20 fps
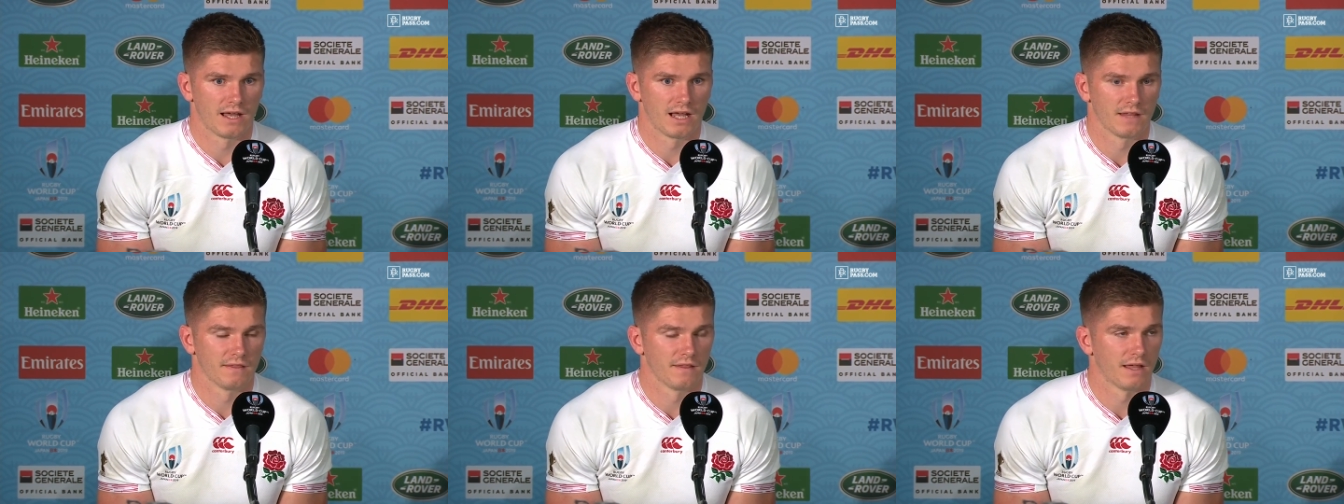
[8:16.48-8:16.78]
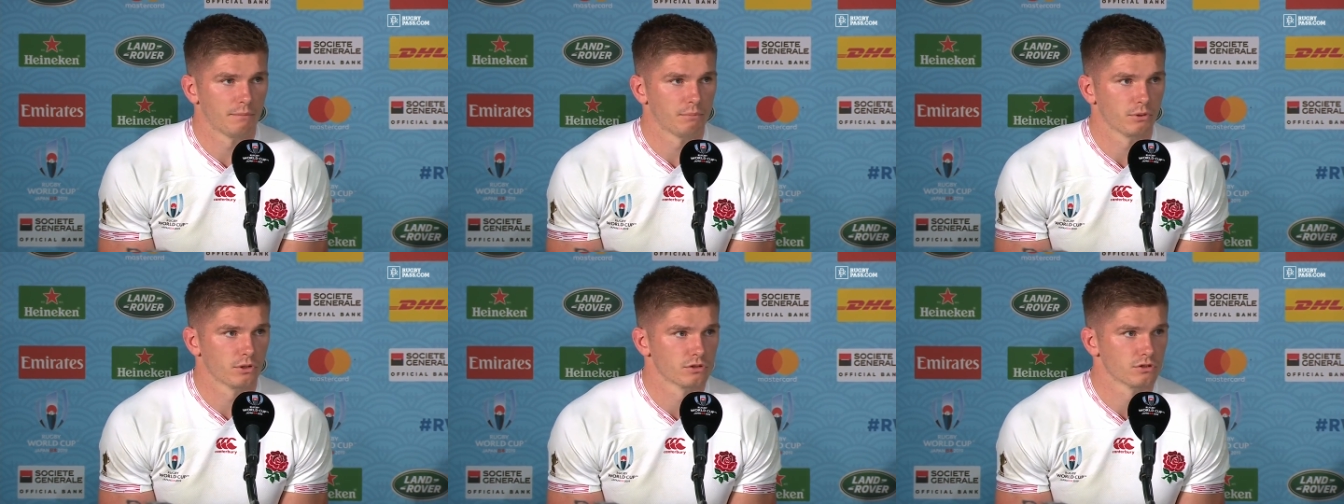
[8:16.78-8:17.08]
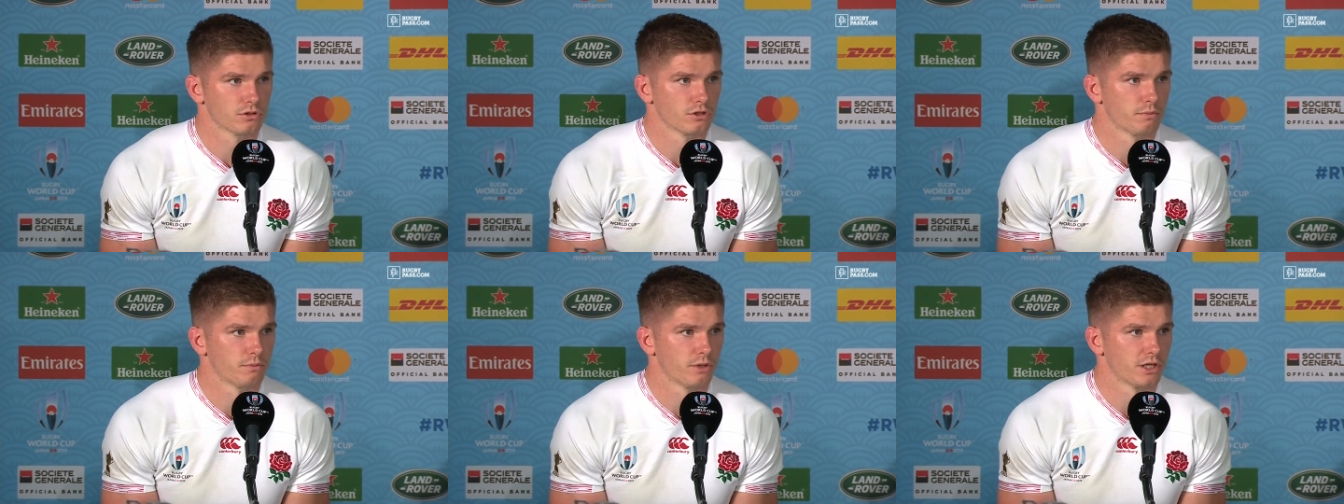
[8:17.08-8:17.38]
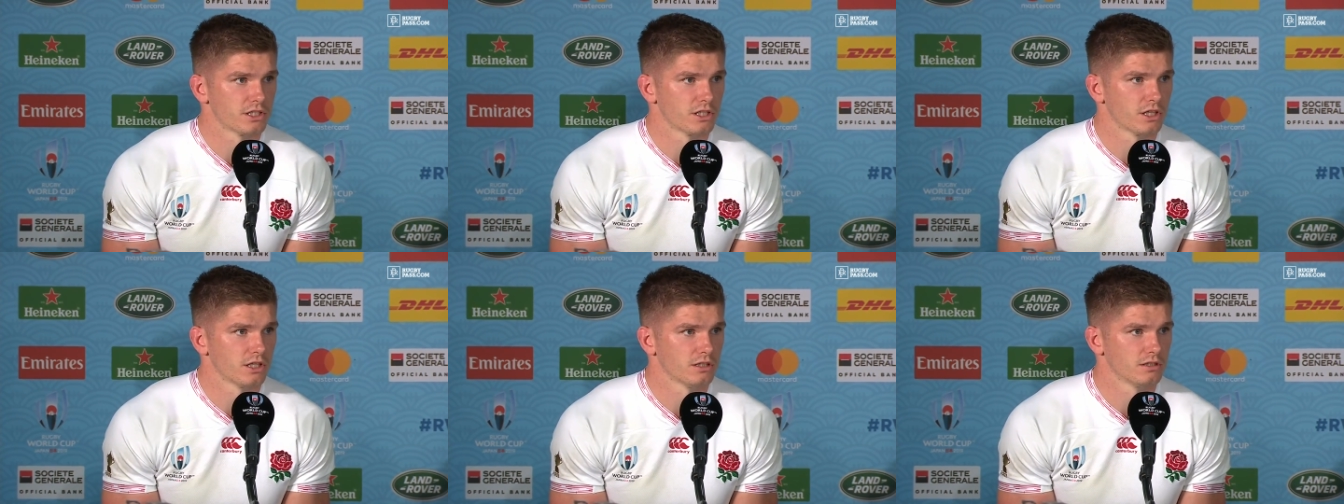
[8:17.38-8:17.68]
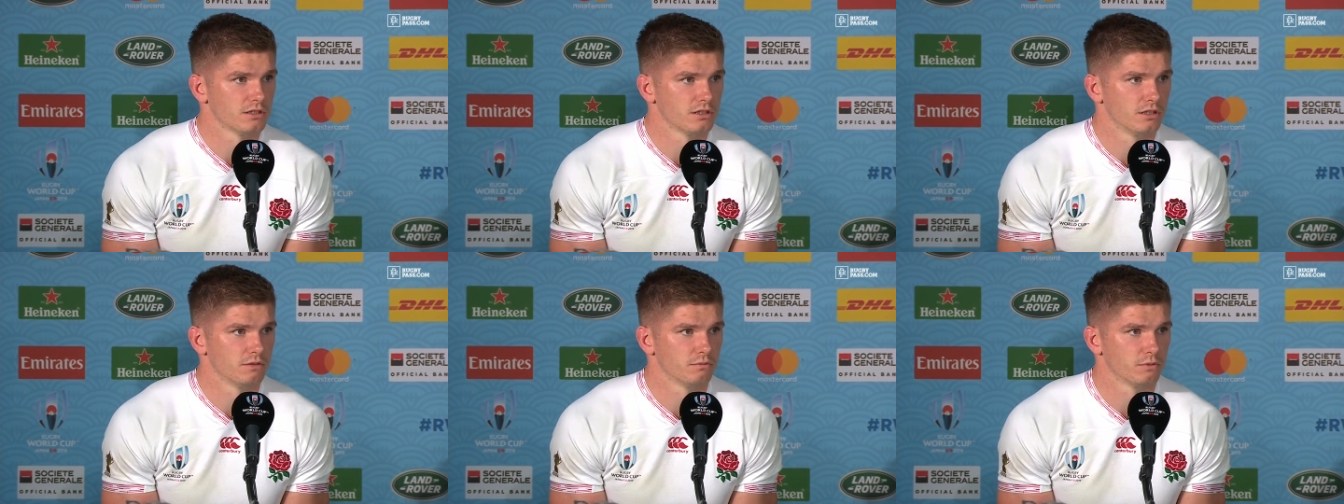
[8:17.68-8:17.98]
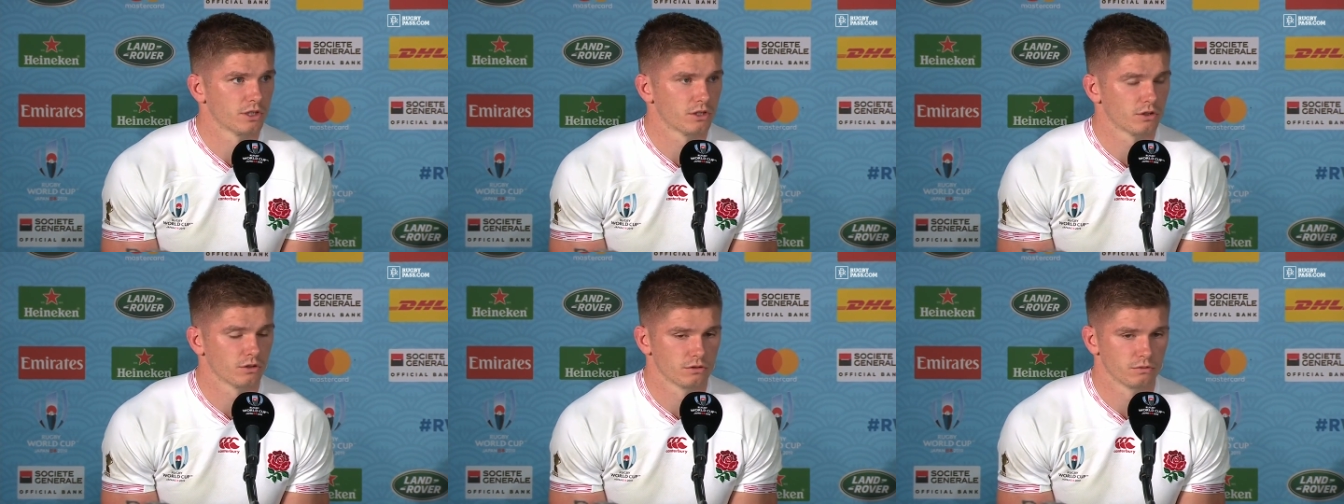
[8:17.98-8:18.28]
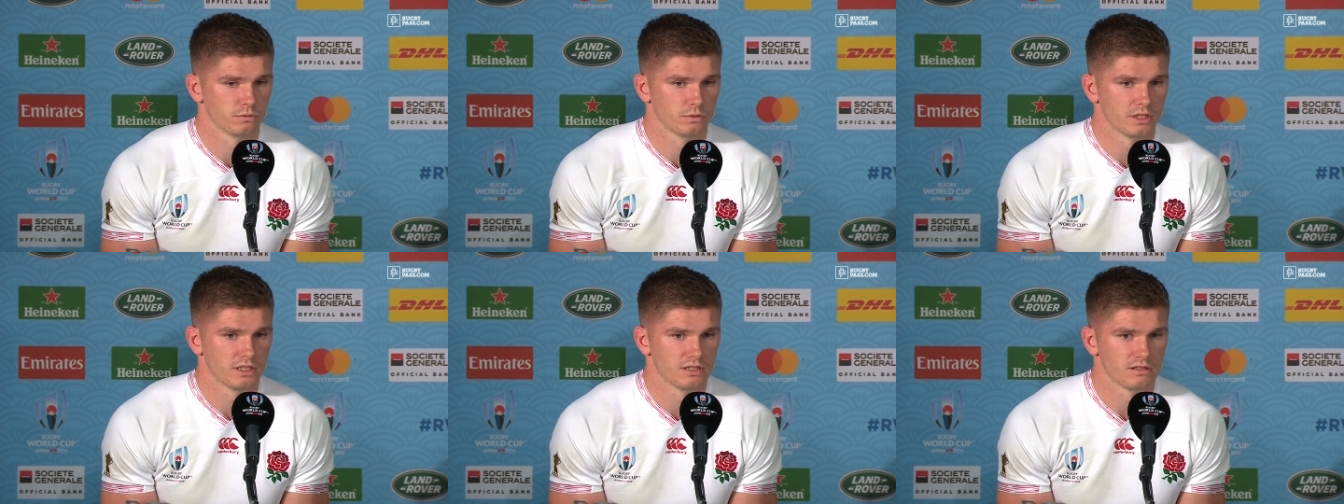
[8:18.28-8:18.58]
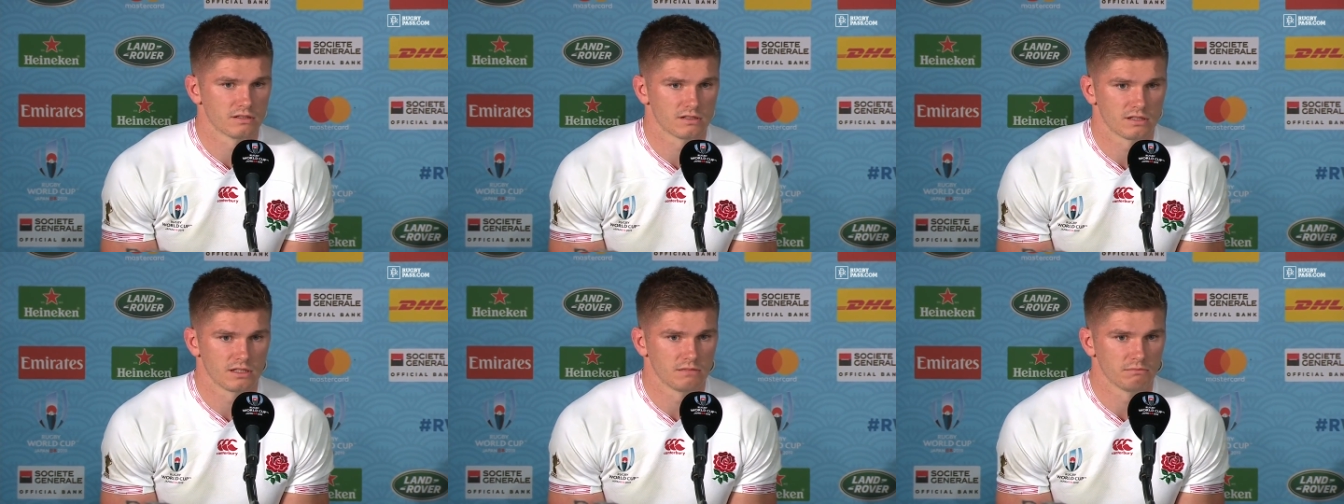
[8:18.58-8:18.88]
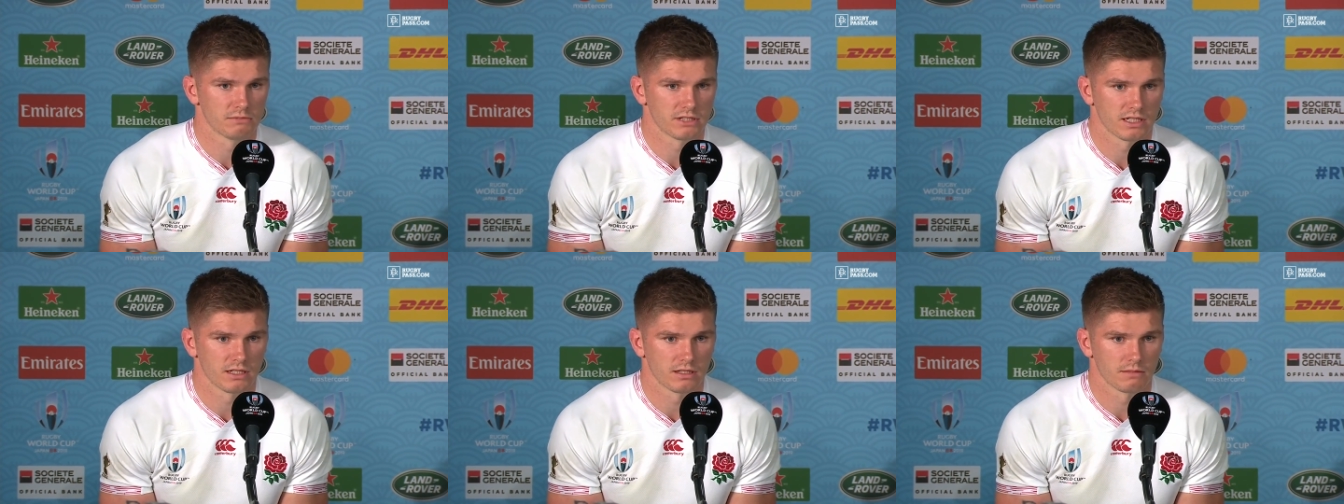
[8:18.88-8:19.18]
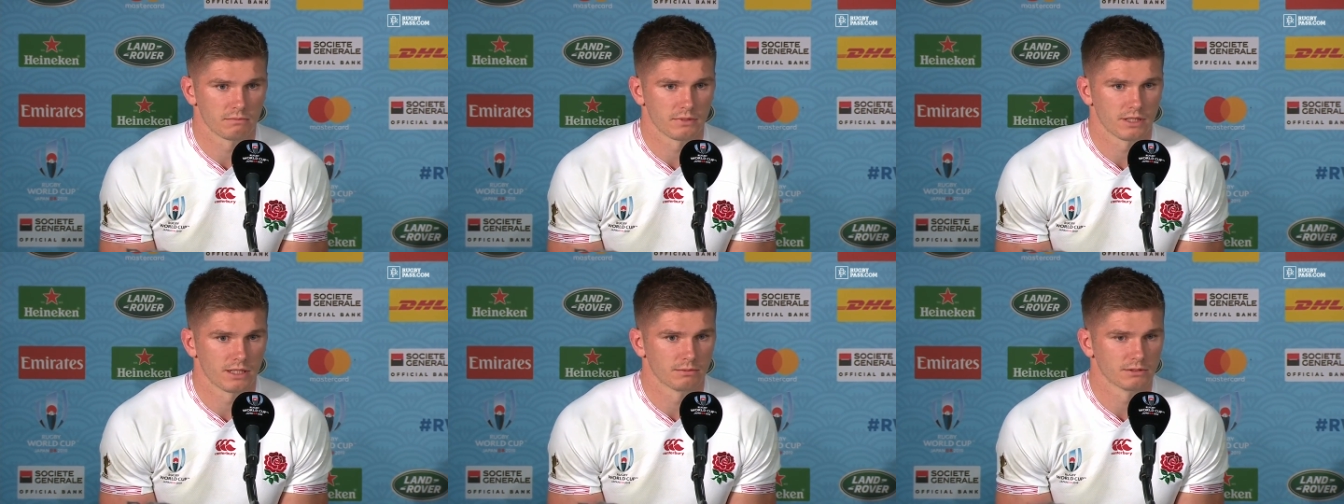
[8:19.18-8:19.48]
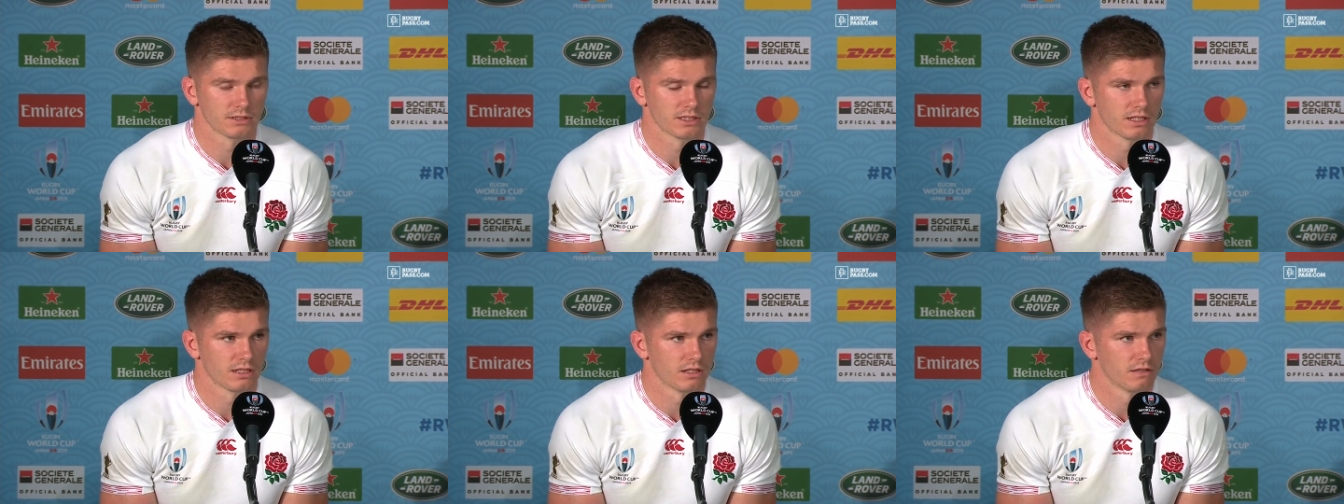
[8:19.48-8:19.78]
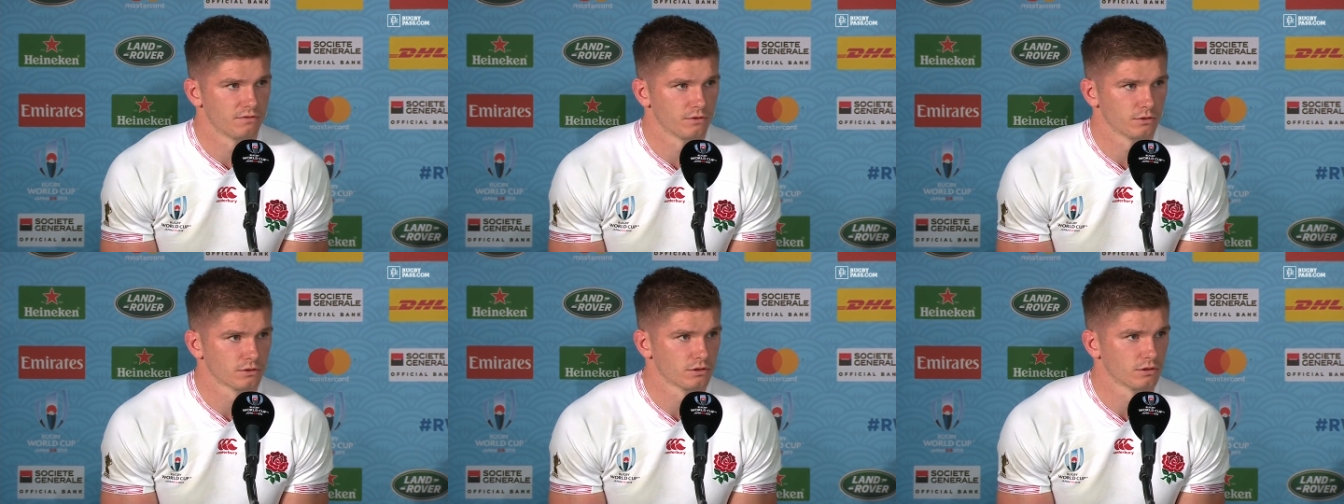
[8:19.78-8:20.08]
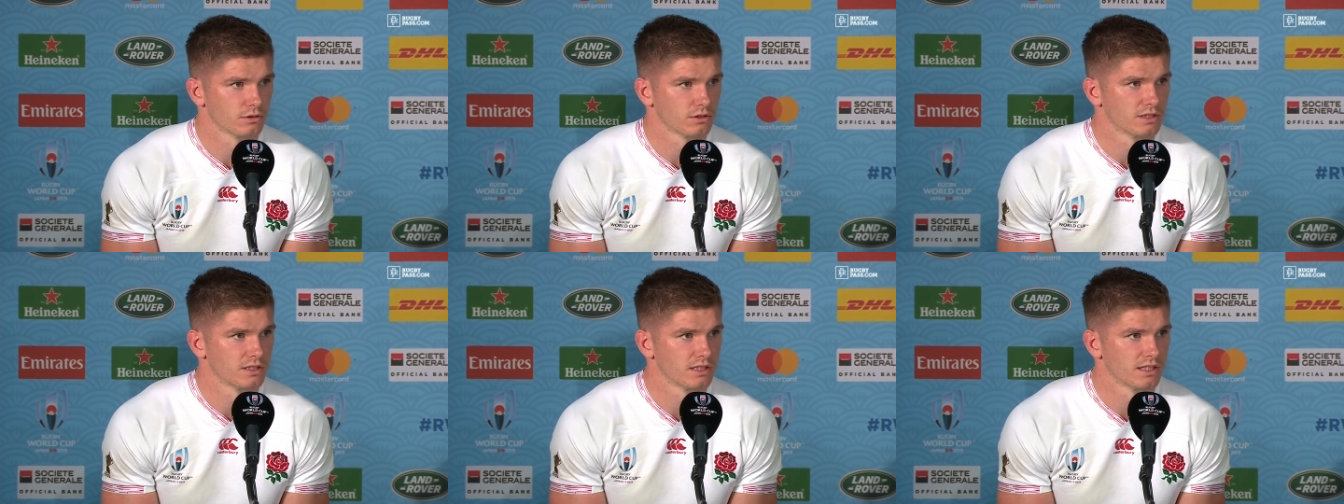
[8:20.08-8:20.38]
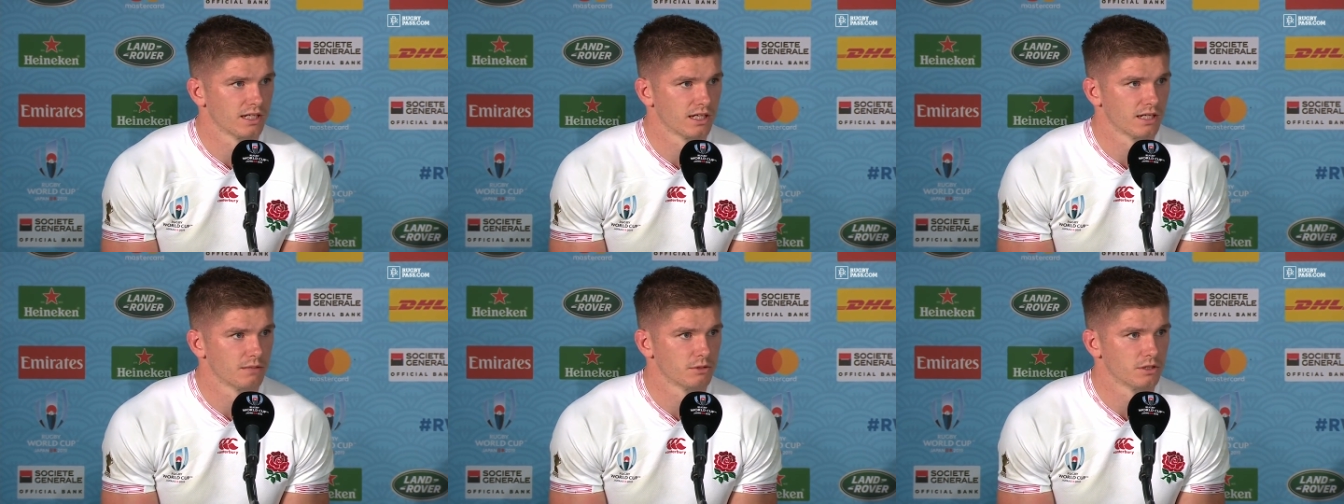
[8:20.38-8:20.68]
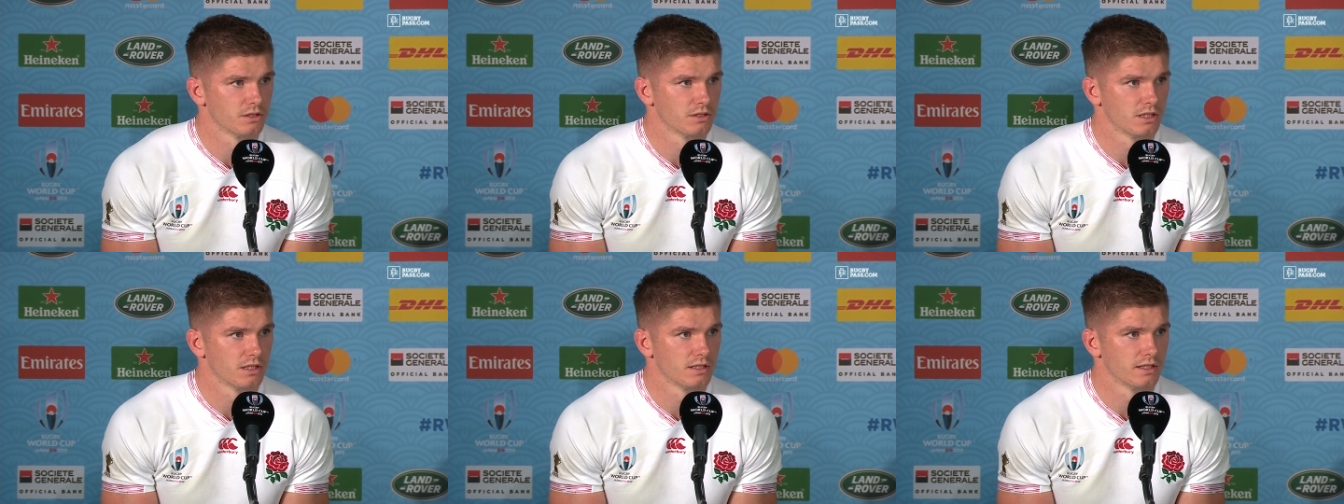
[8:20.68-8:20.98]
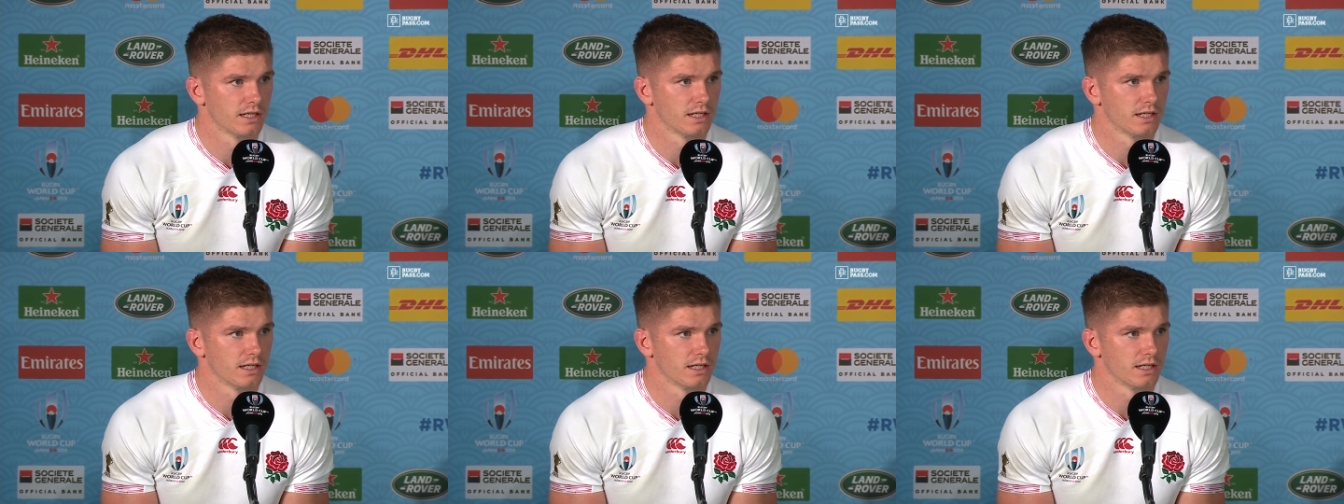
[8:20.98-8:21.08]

and that and that put us under pressure, and we couldn't we didn't seem to get be able to get a foothold in the game, and,